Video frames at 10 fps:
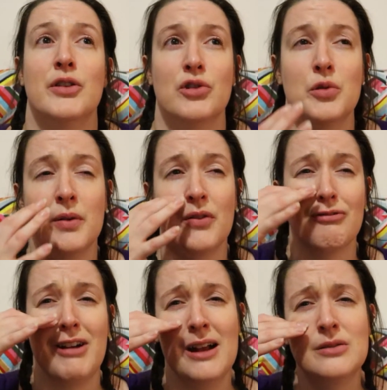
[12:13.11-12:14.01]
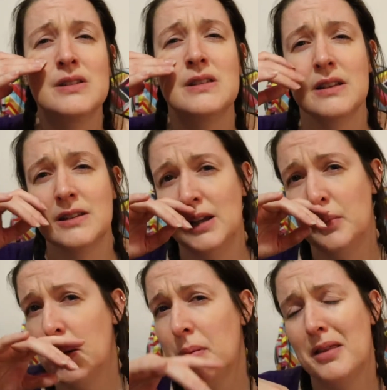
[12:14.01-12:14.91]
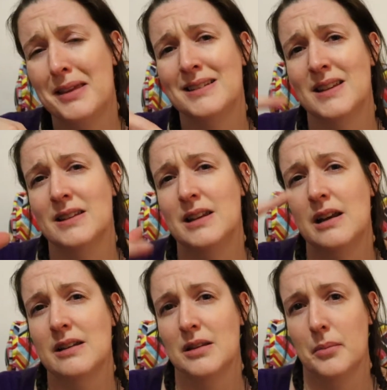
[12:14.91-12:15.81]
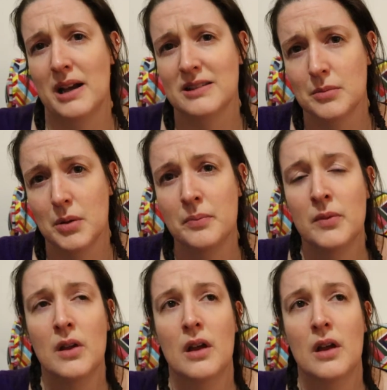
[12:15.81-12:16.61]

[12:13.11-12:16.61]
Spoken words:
group of around 16 people. I think 16 is the maximum.